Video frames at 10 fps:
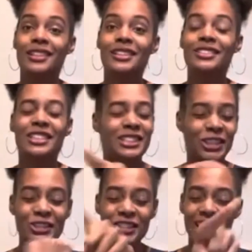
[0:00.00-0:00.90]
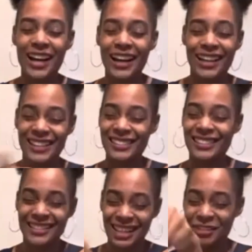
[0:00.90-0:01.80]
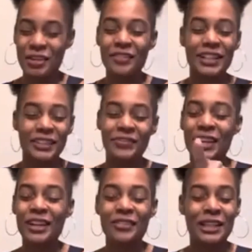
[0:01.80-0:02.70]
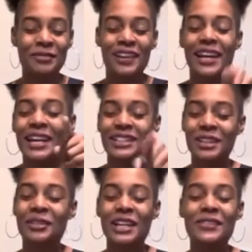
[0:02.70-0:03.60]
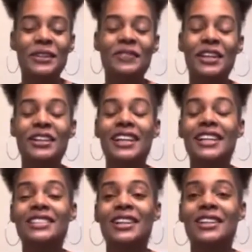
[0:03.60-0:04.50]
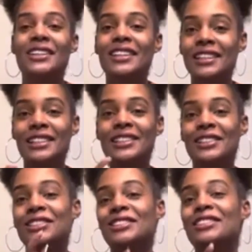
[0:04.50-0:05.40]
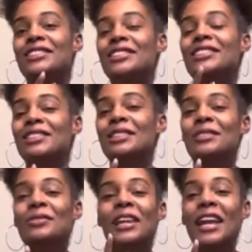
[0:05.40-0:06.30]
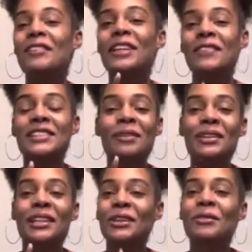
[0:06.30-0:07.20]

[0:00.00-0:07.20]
Just close your eyes and move your finger around the page, and whatever your finger lands on, but even if it's something that you would